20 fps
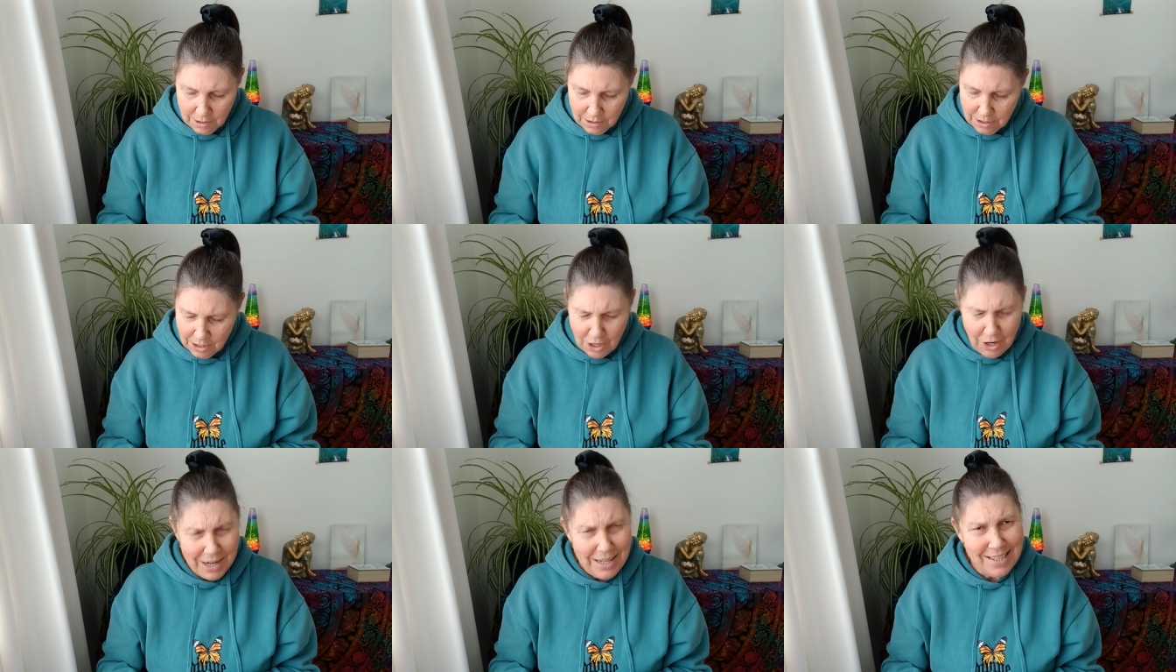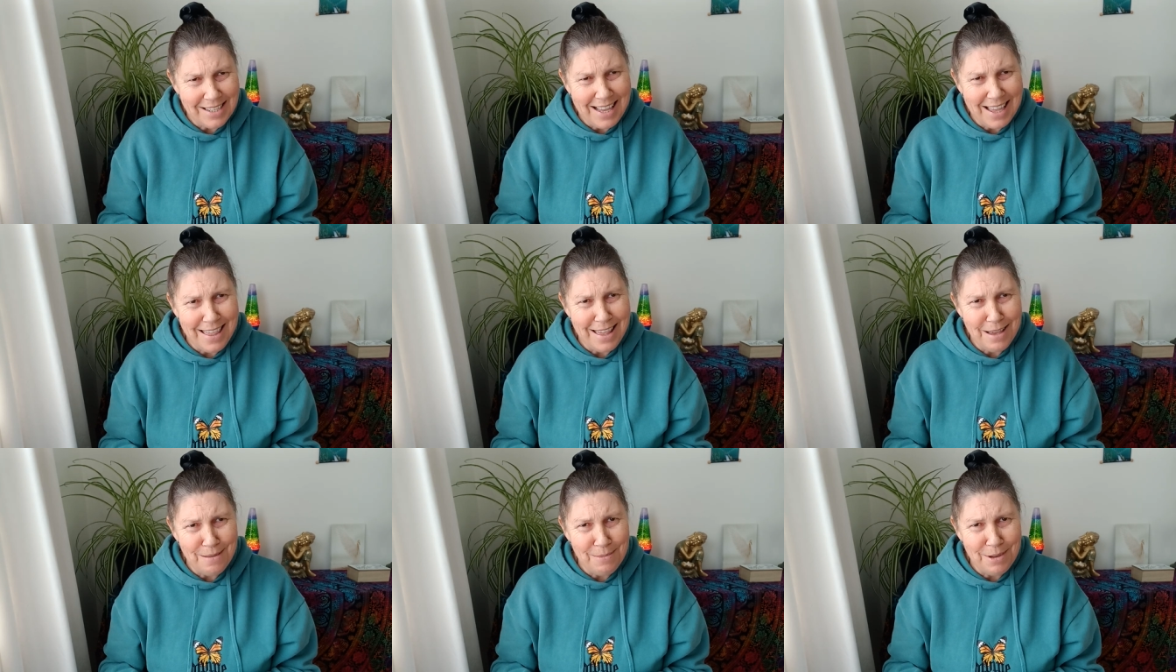Did I
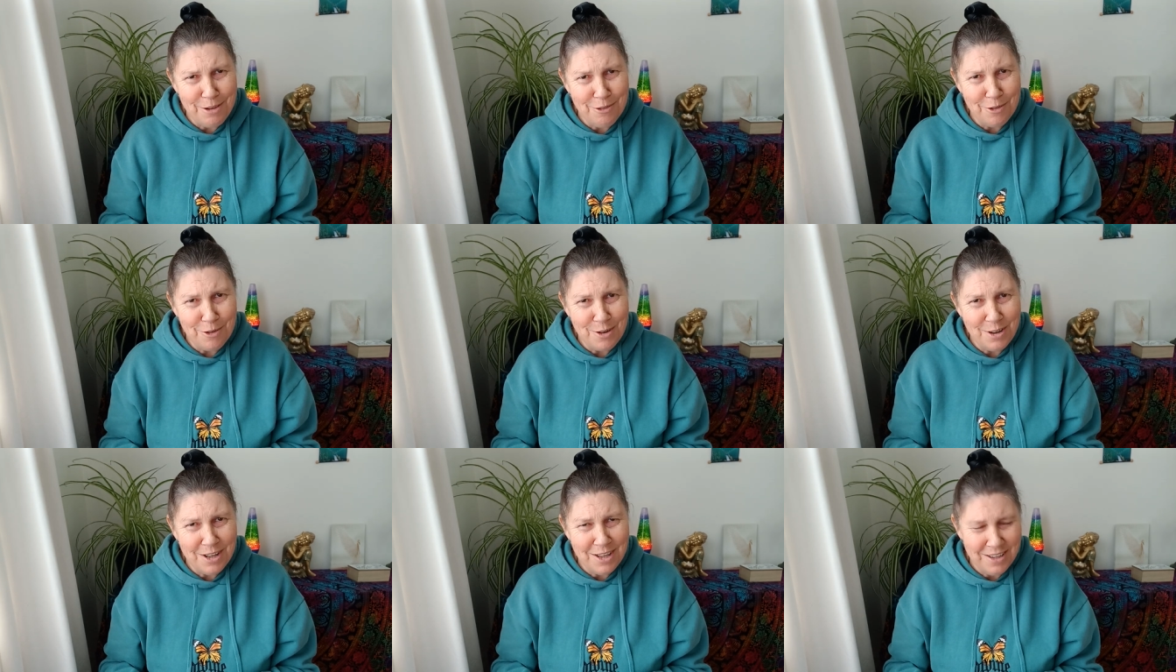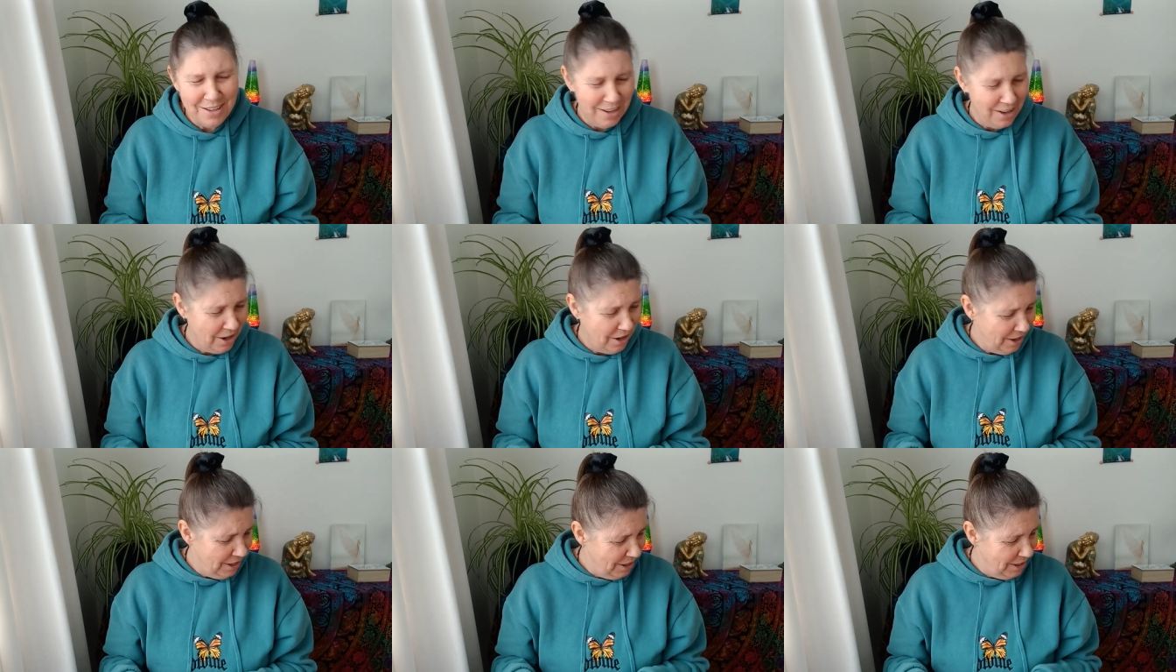say that before?
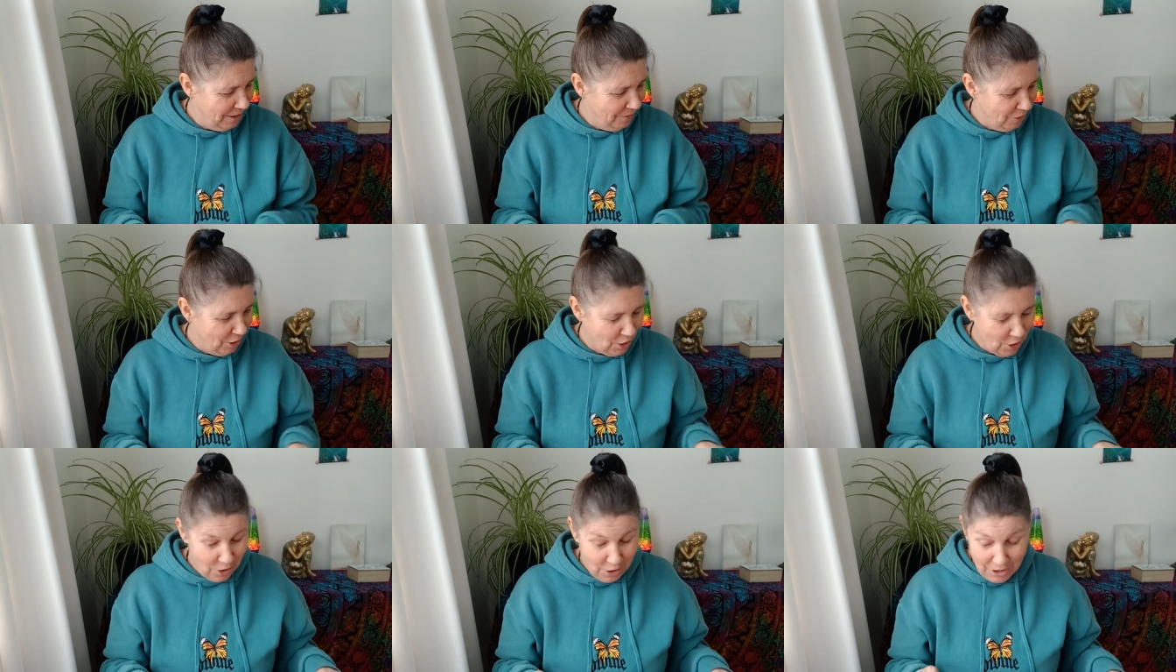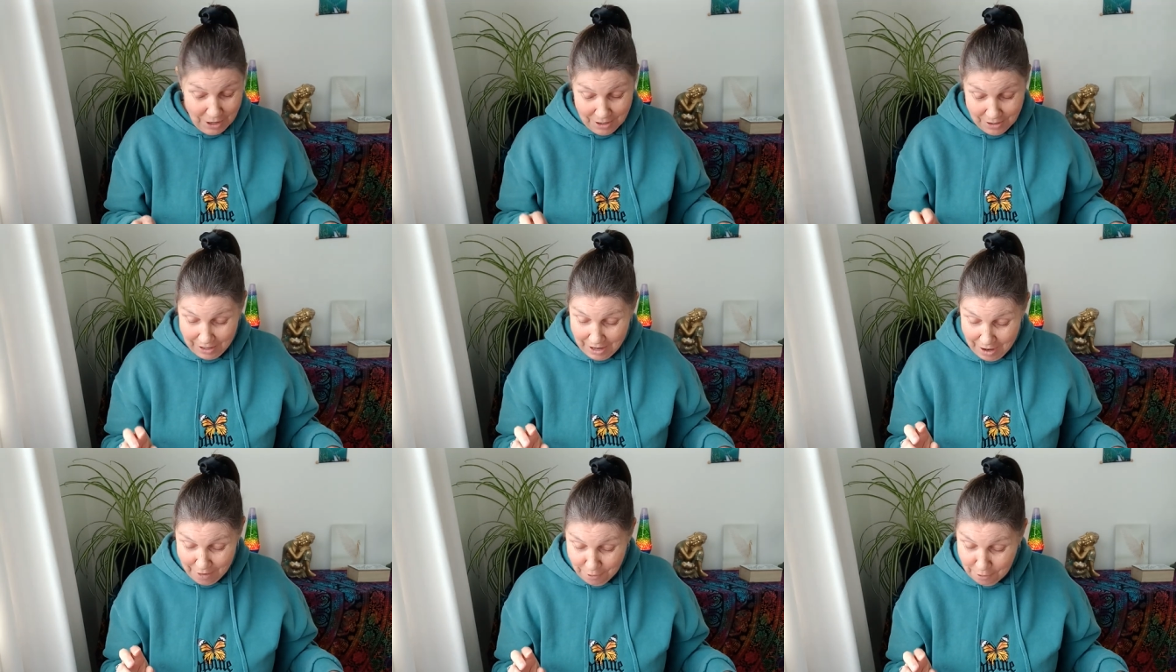I don't even know. I
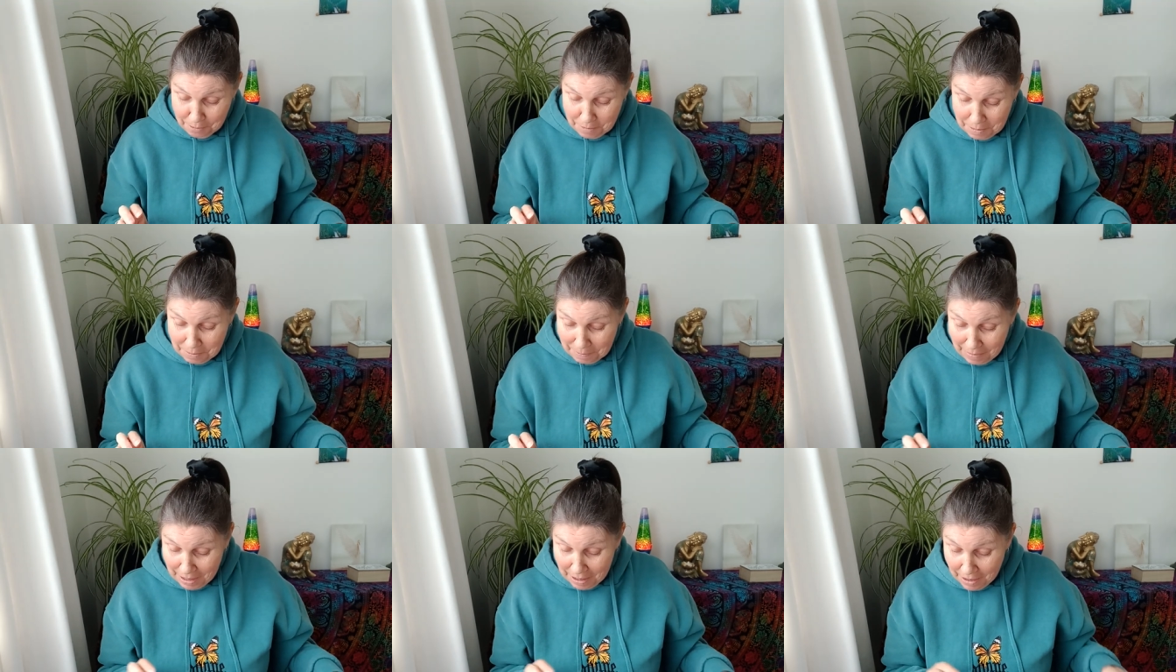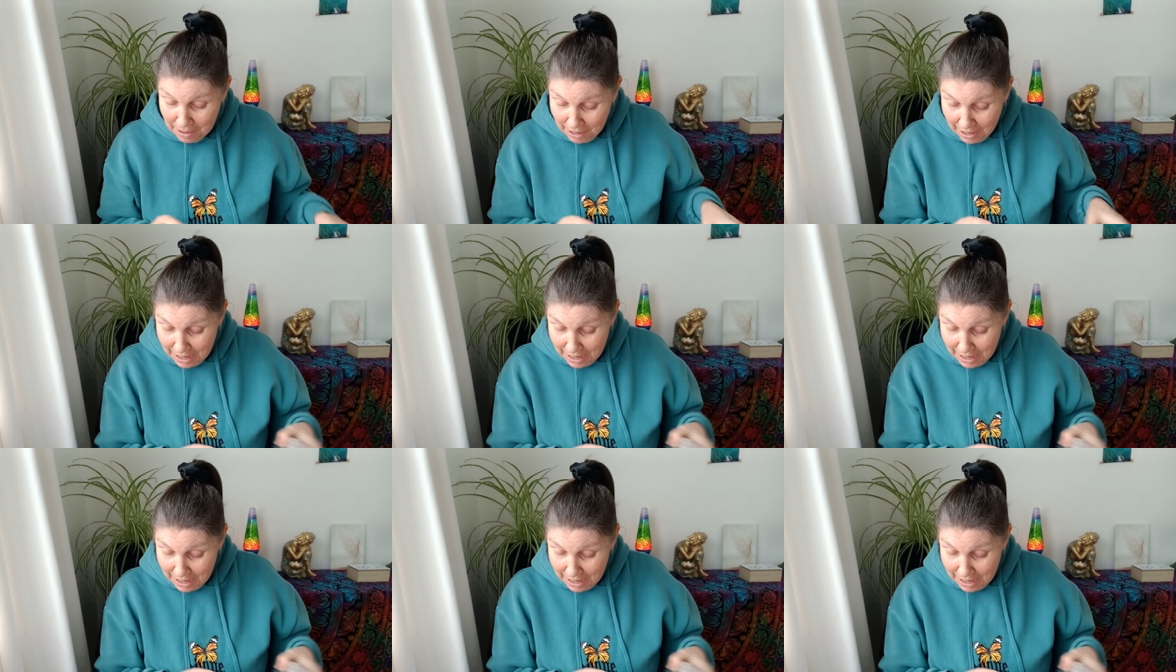can't remember.